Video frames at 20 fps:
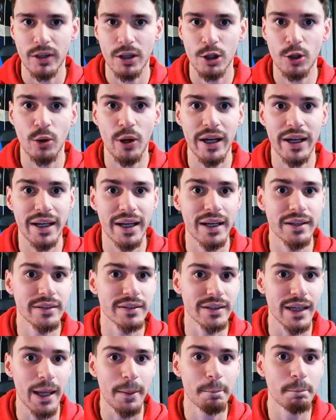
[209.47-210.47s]
going
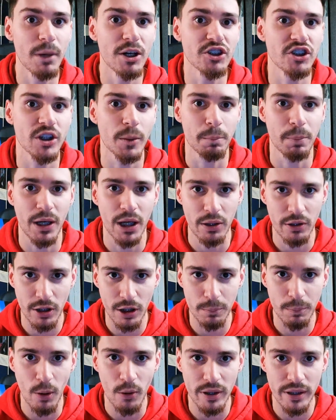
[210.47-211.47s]
against a much superior
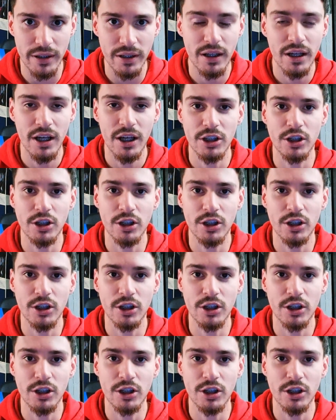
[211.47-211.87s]
opponent,